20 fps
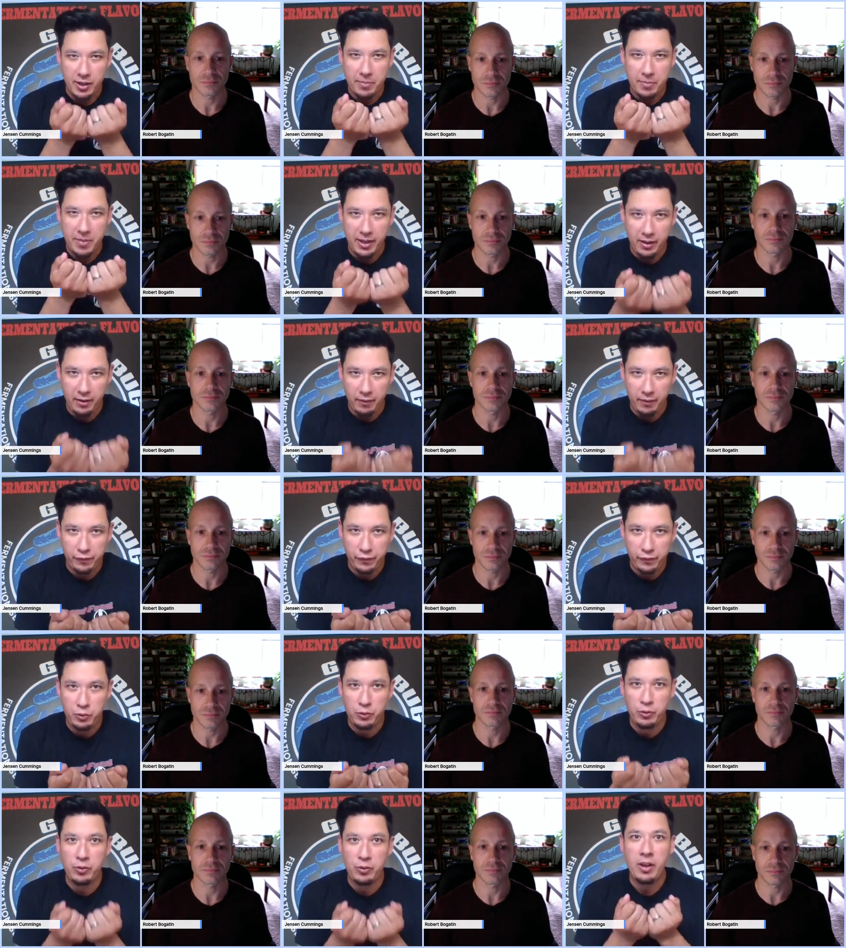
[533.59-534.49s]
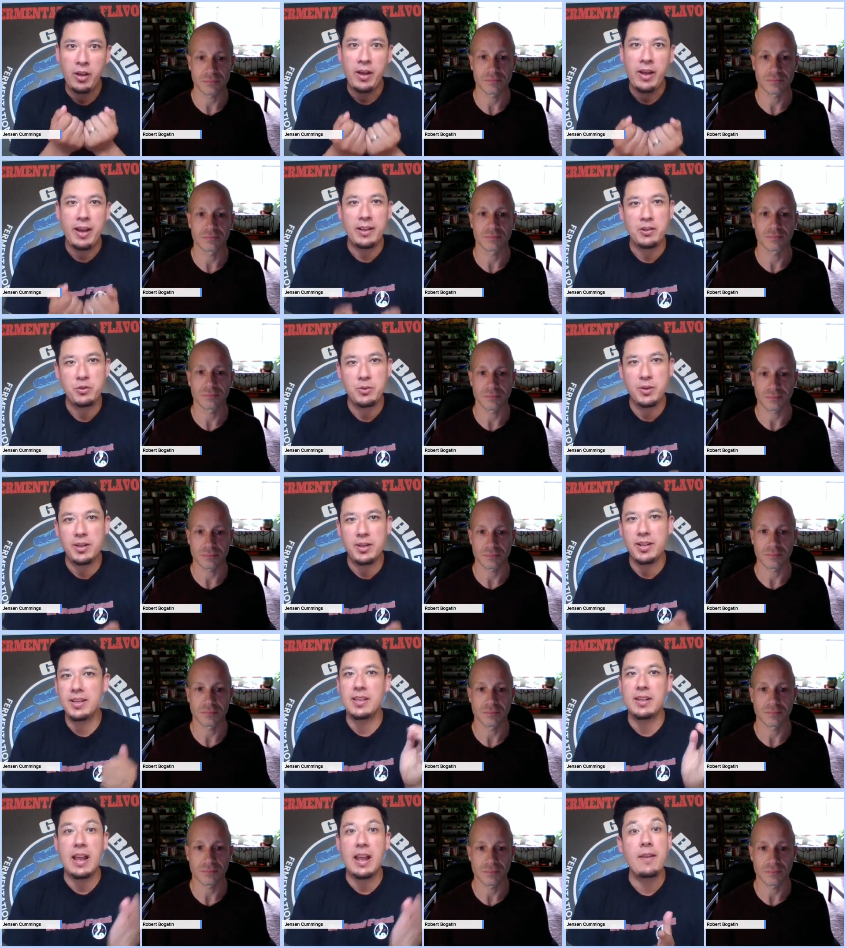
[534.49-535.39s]
Speaker 1: I'm making food and
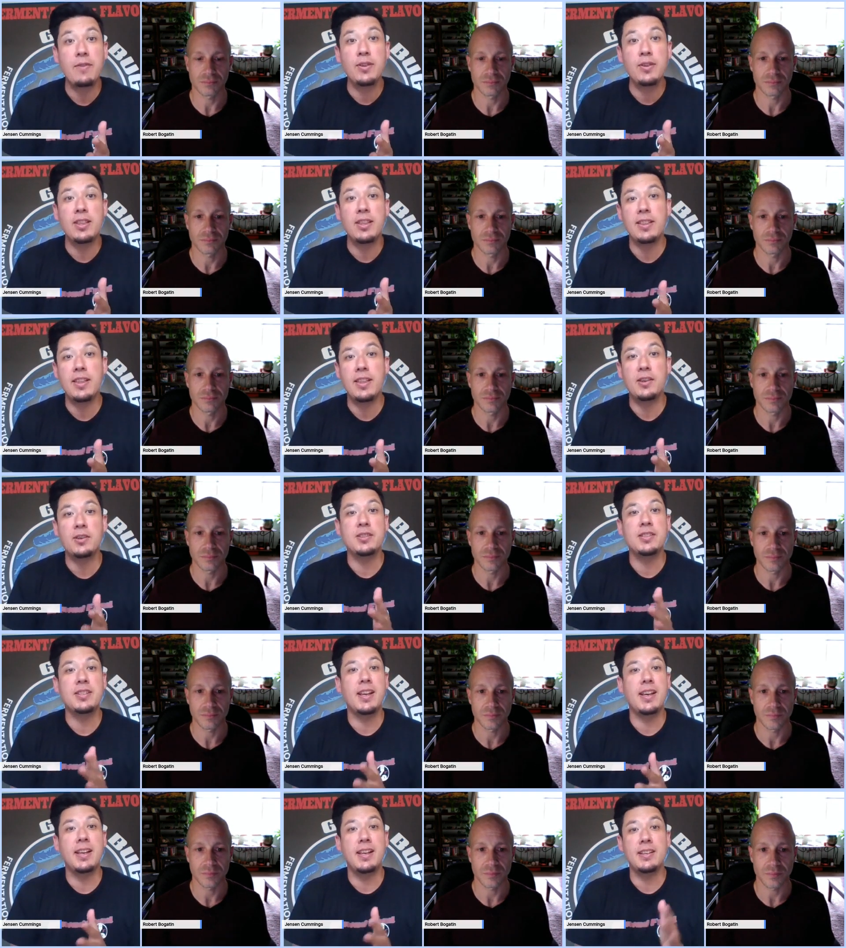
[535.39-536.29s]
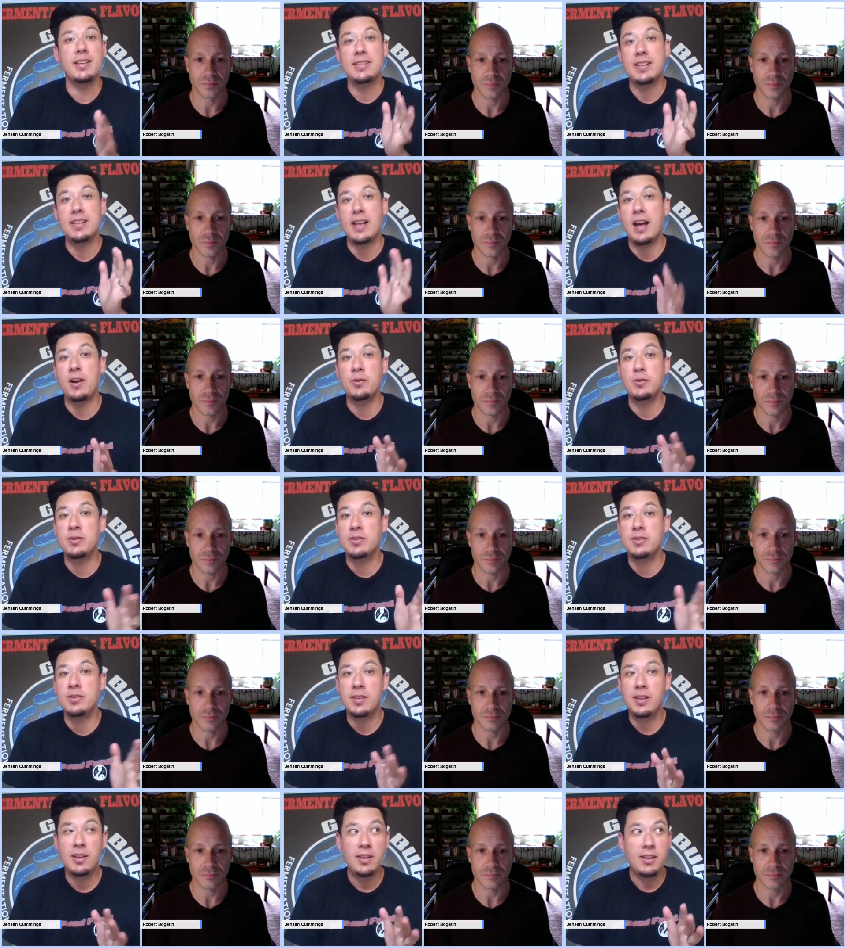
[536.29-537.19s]
drinks, and everything that you're saying
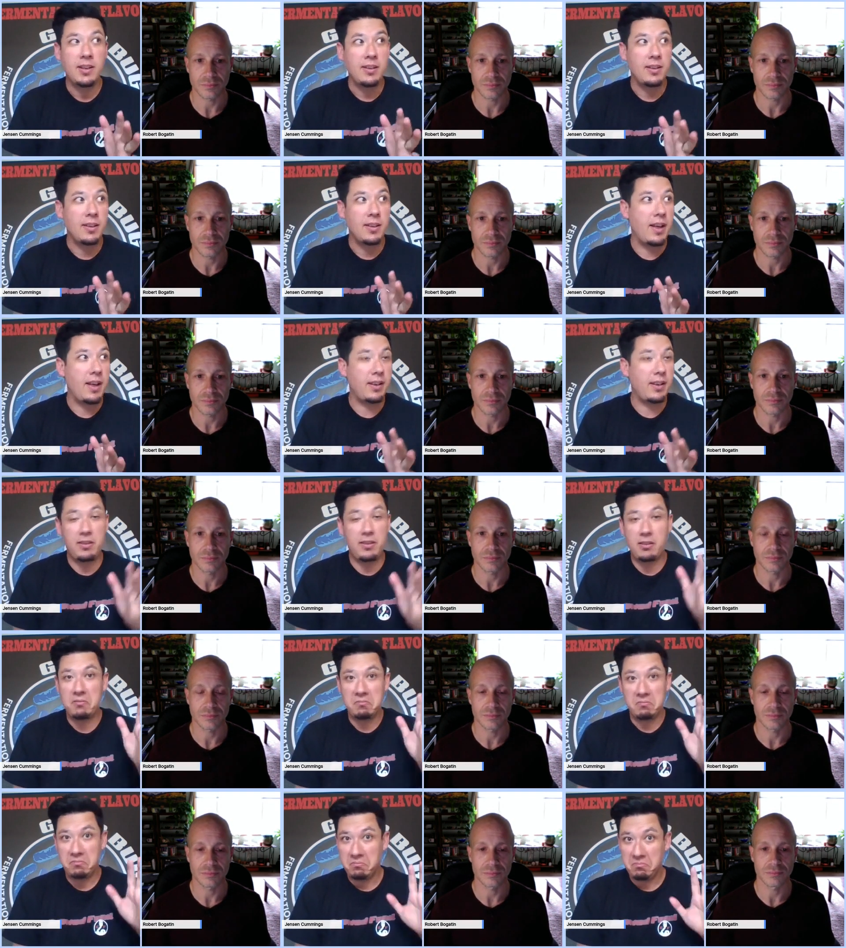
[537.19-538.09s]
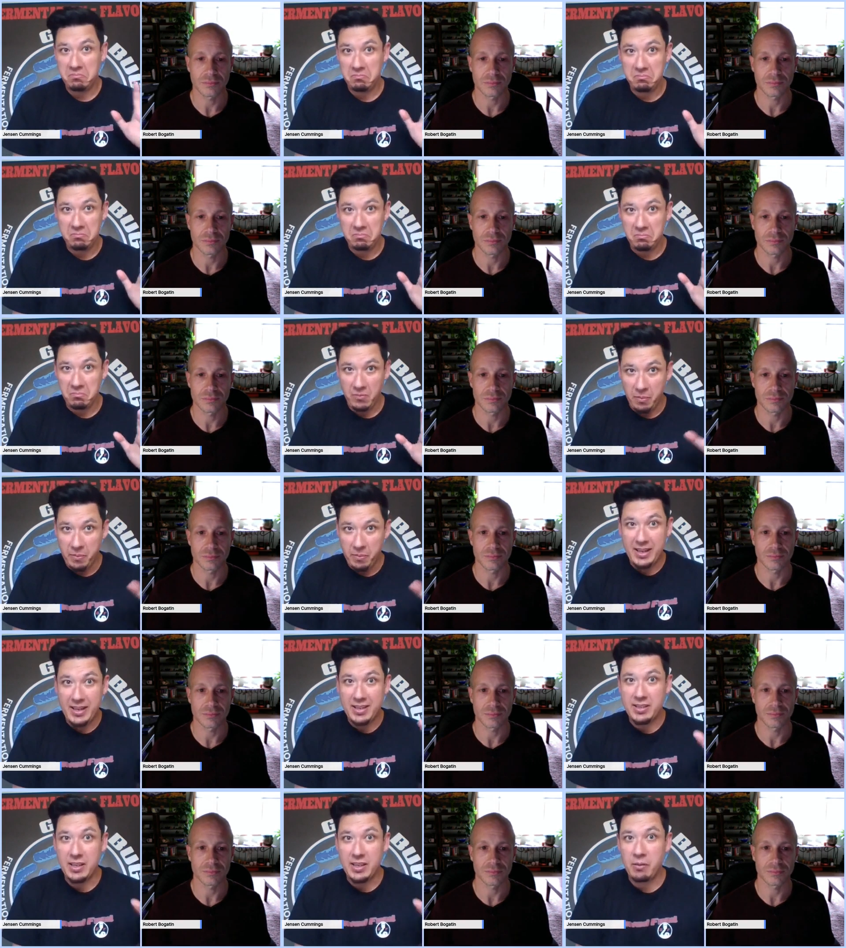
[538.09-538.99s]
sounds like
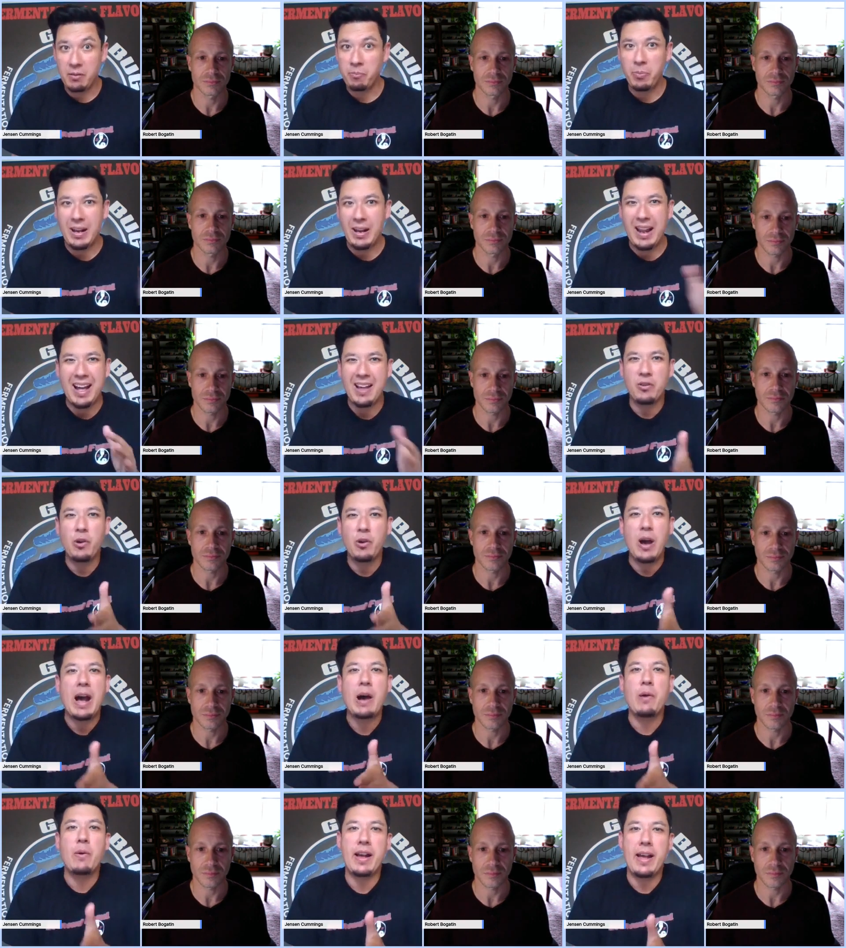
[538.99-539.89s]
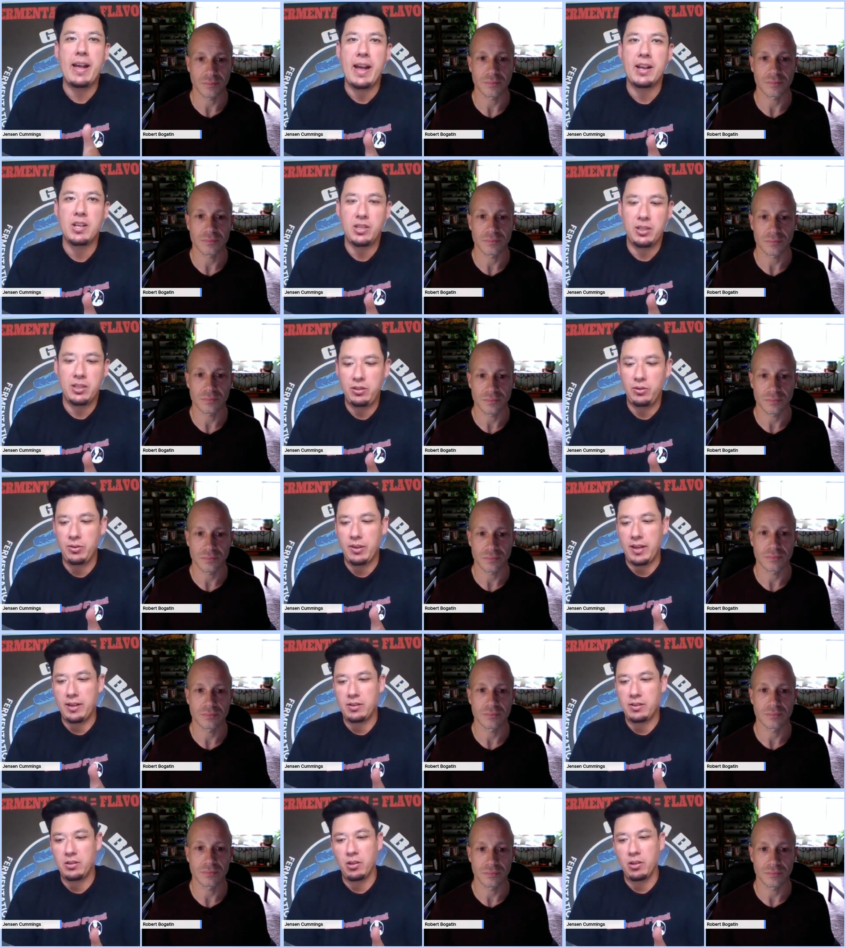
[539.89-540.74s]
amazing, but I don't know how I actually do that.